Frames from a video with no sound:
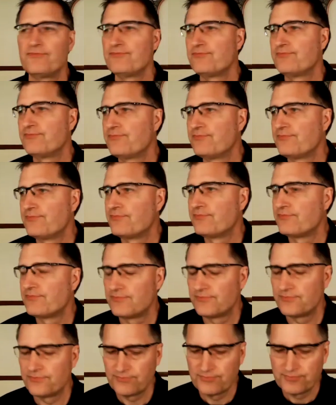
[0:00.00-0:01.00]

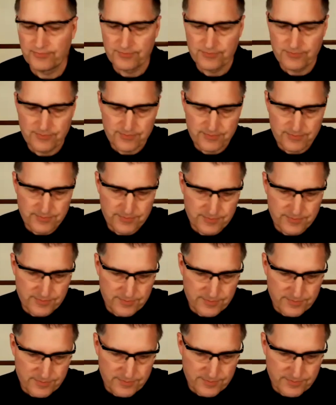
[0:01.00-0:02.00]

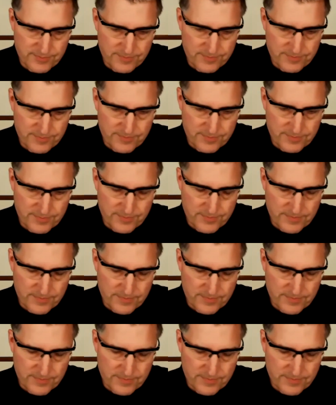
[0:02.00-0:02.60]
(no one is talking)